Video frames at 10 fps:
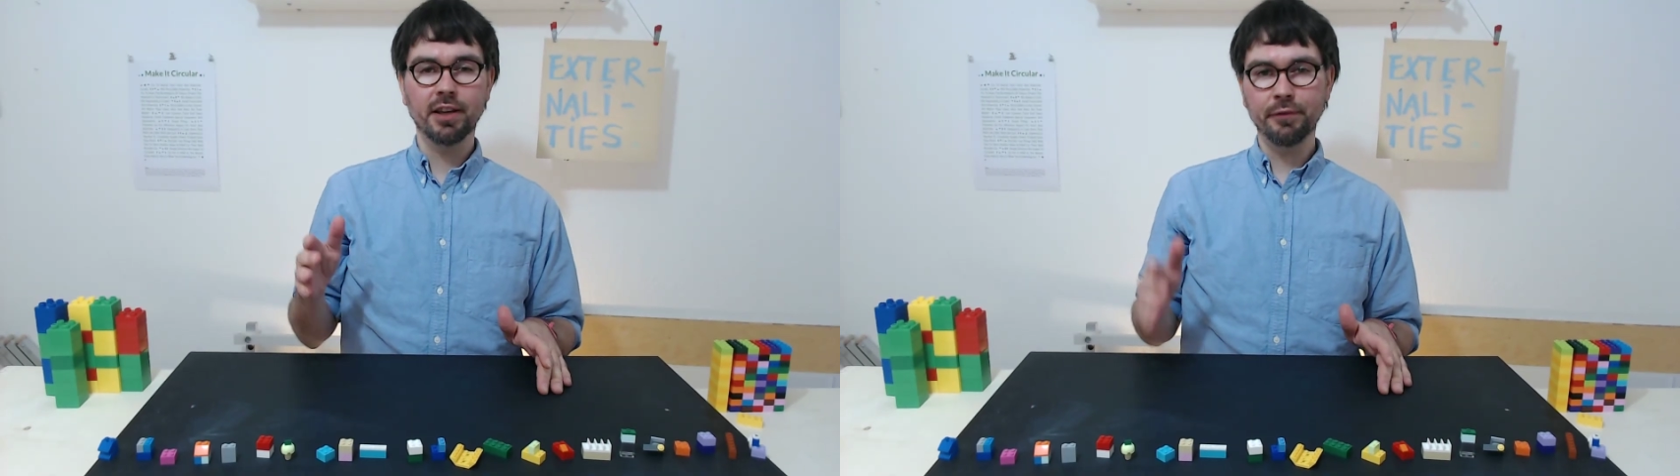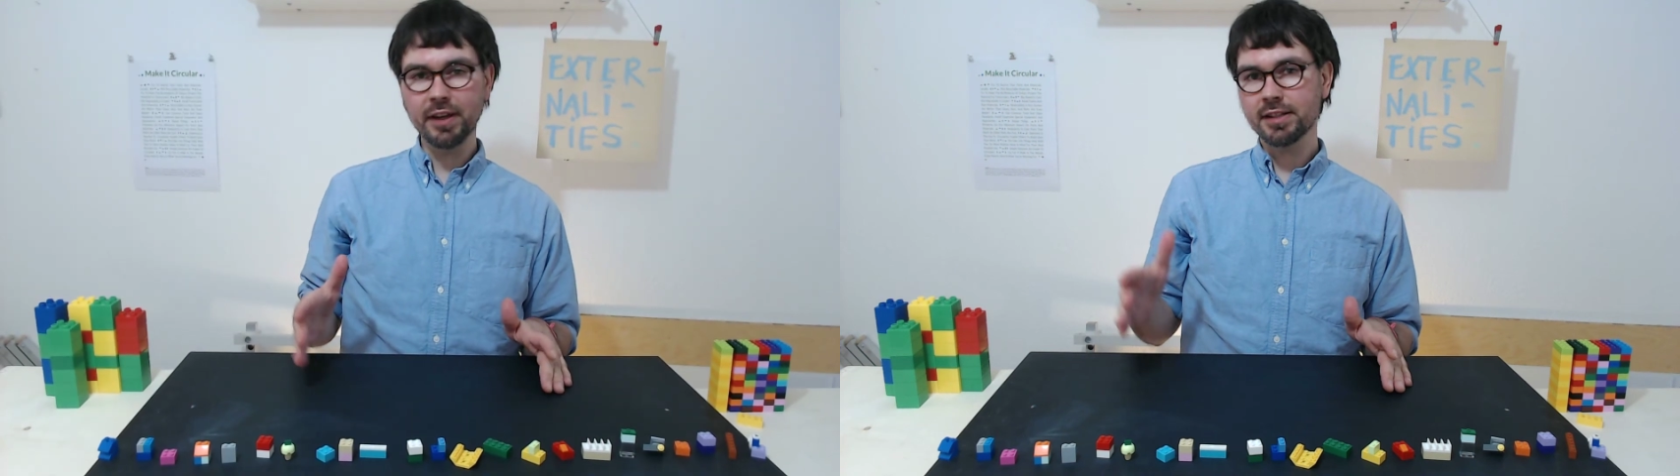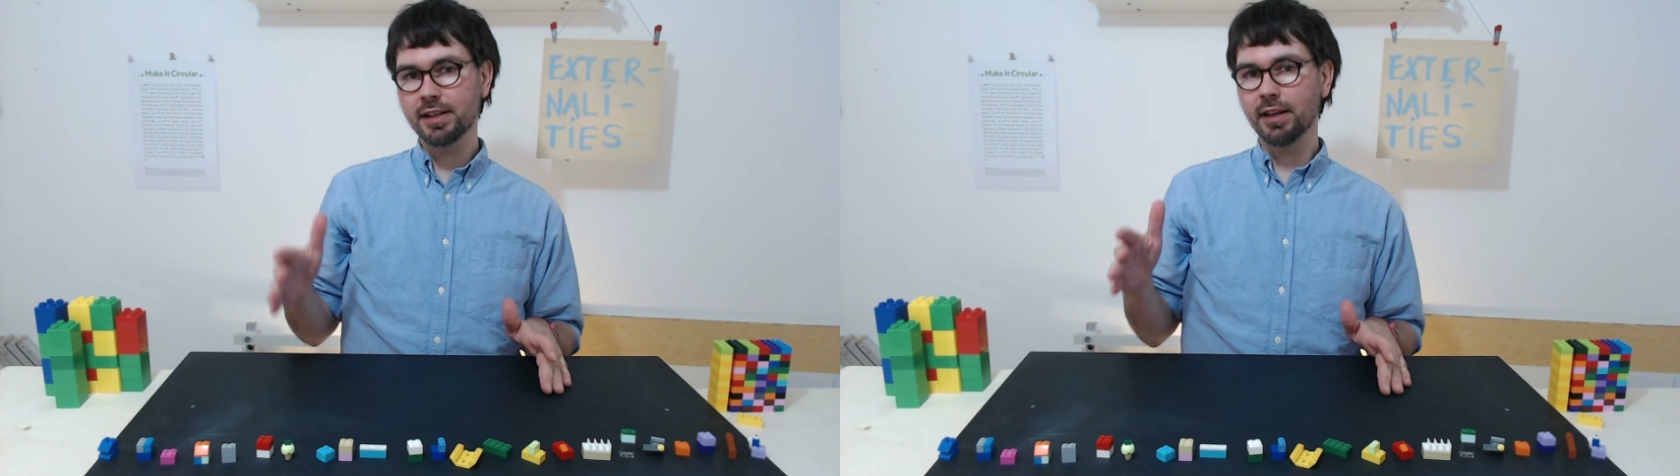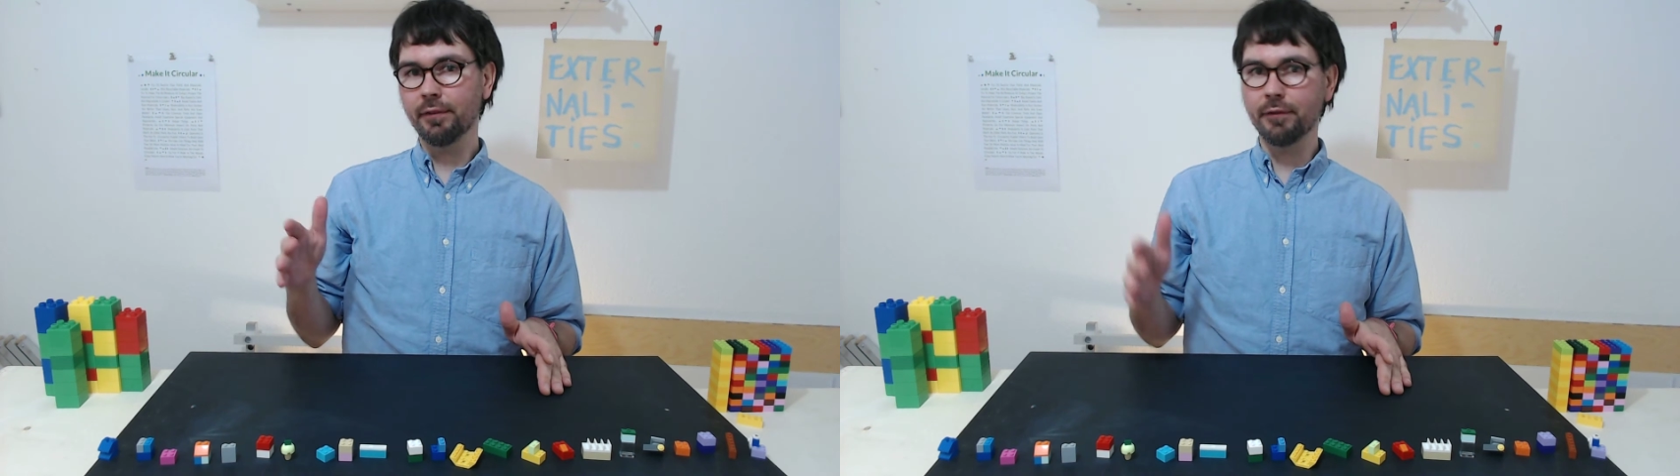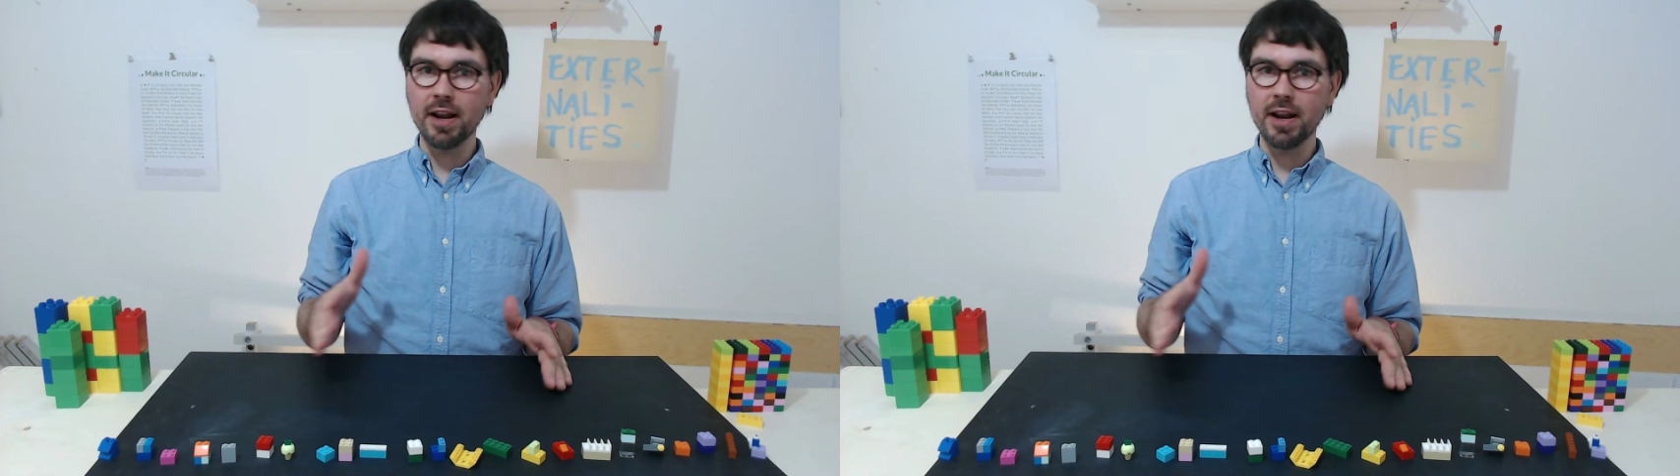
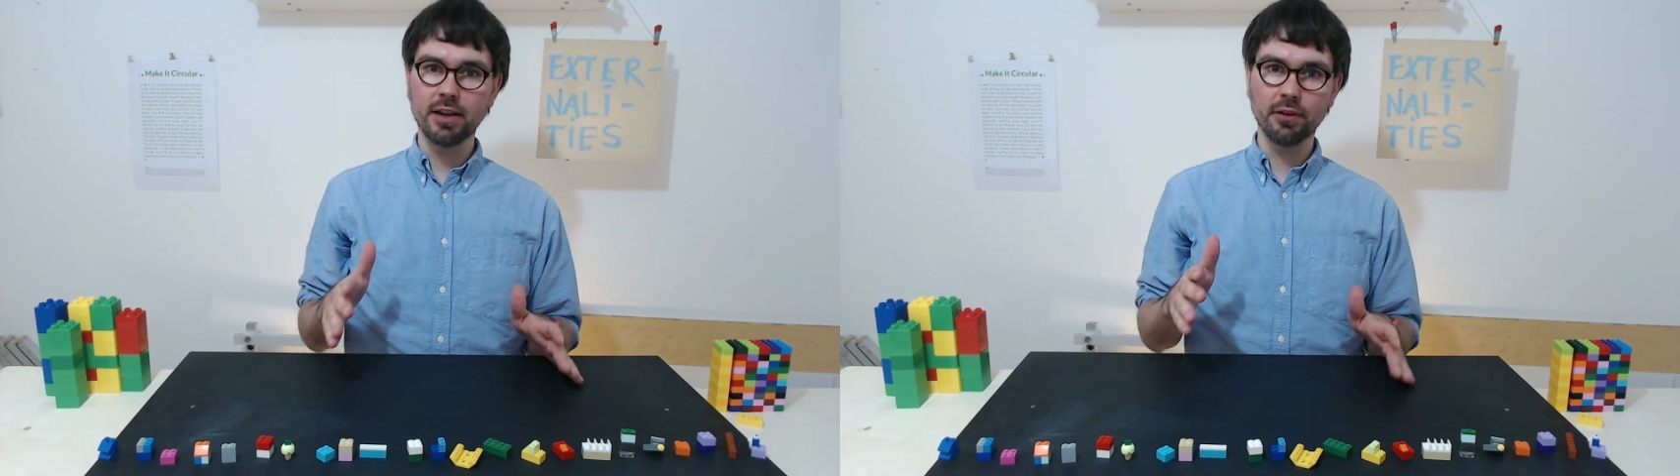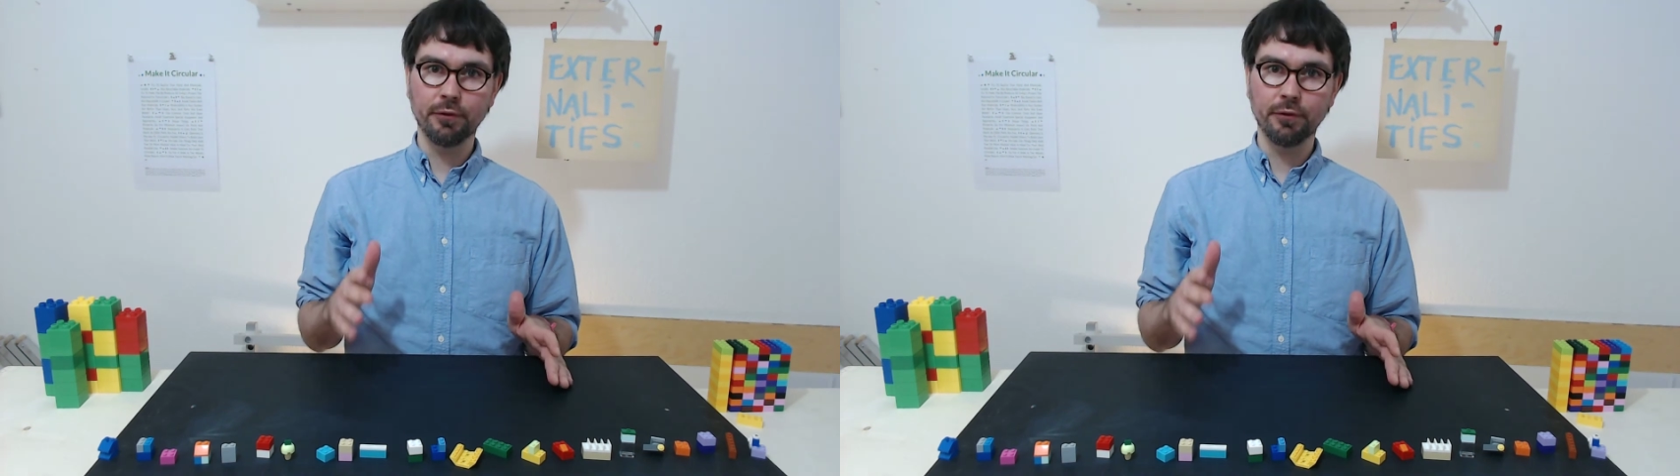Fixing Funding